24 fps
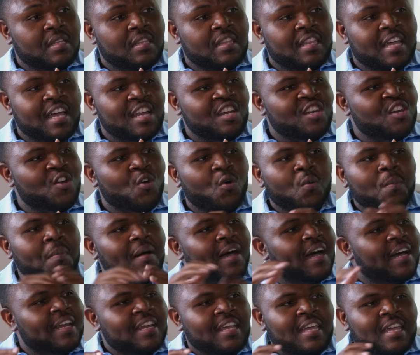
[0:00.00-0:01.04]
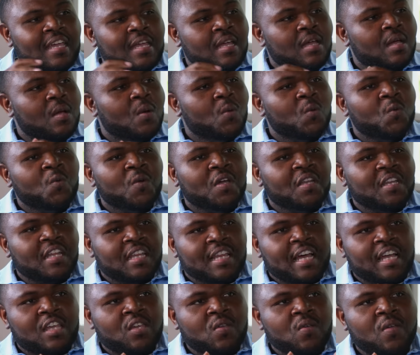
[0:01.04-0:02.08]
that nobody really
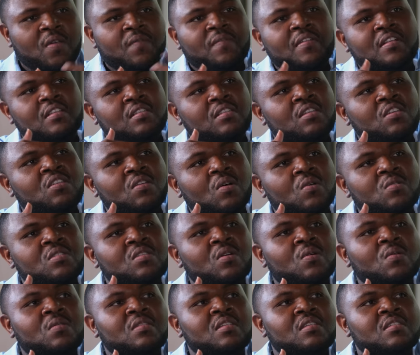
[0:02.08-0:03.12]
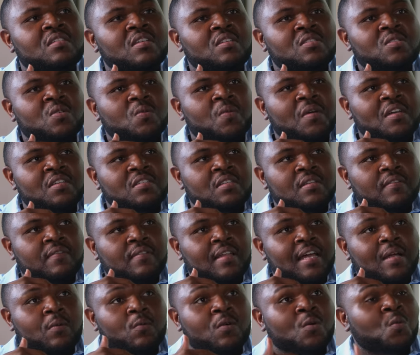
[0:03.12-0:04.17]
like you even you know told the situation of
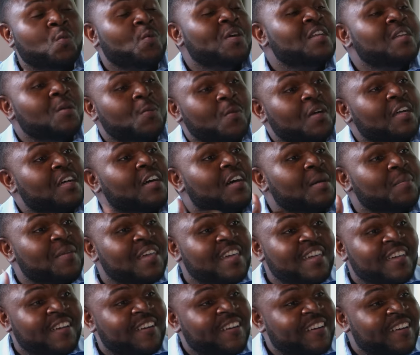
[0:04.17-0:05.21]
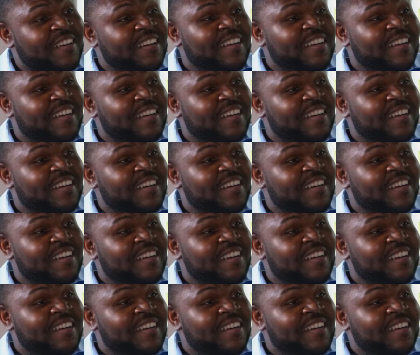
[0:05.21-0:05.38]
like well whitney would come here